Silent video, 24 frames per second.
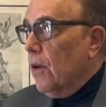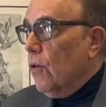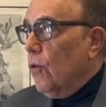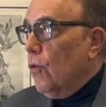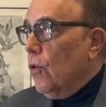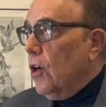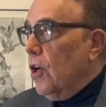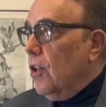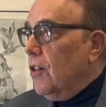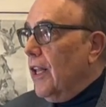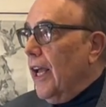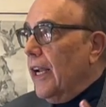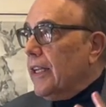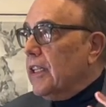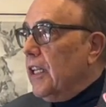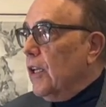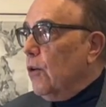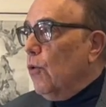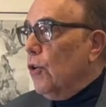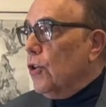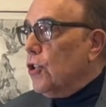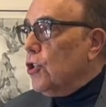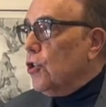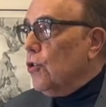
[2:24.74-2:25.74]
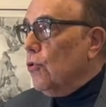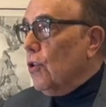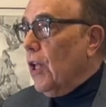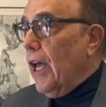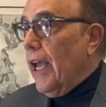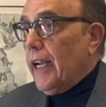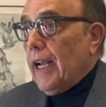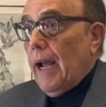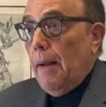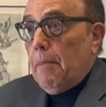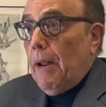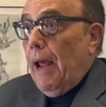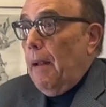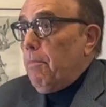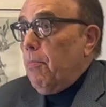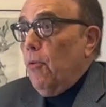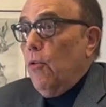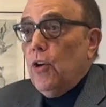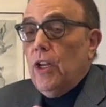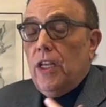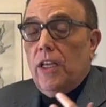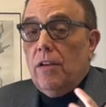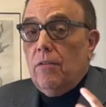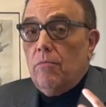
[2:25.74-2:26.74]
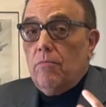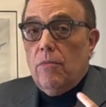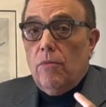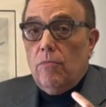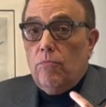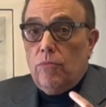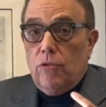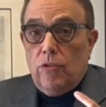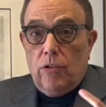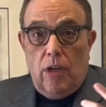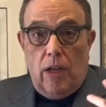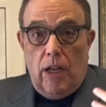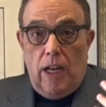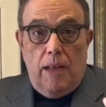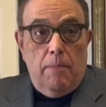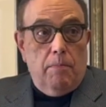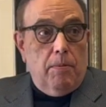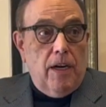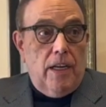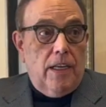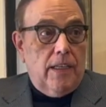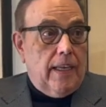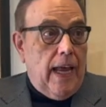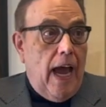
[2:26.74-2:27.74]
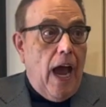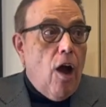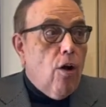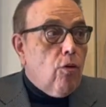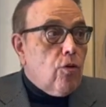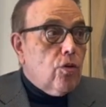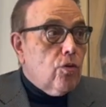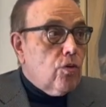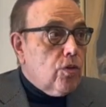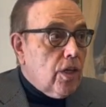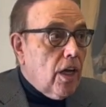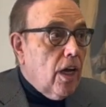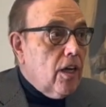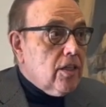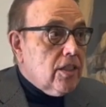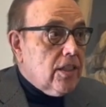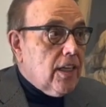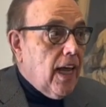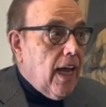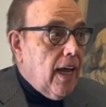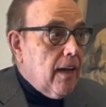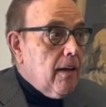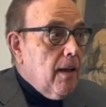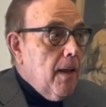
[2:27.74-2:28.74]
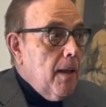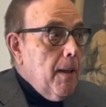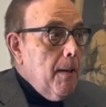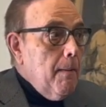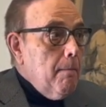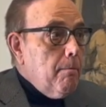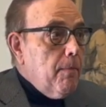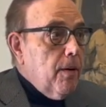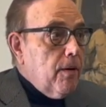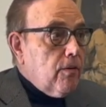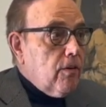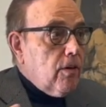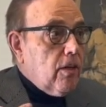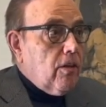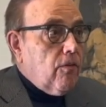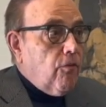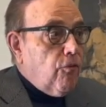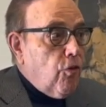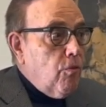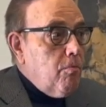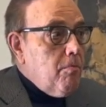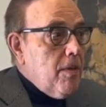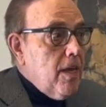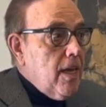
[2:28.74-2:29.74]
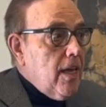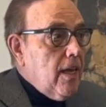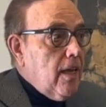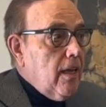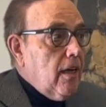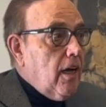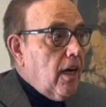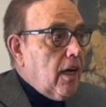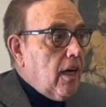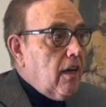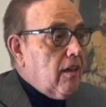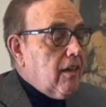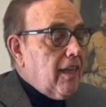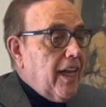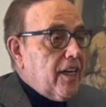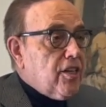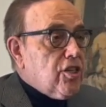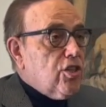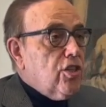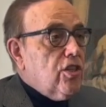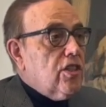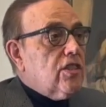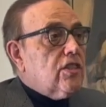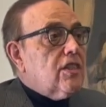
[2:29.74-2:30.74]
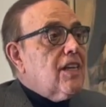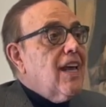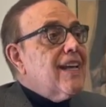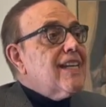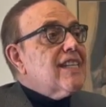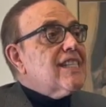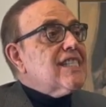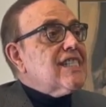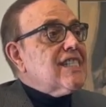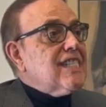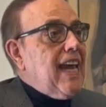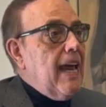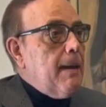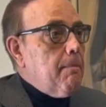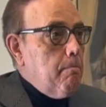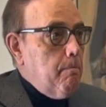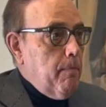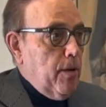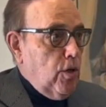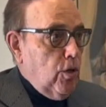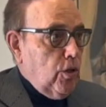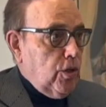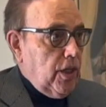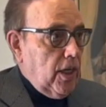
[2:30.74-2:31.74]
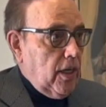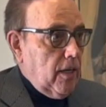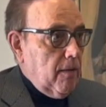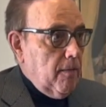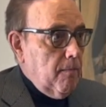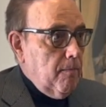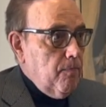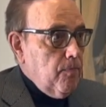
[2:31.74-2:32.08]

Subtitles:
Collecting what you like, I'm not putting anybody down who does that, but for me, a collection is set building.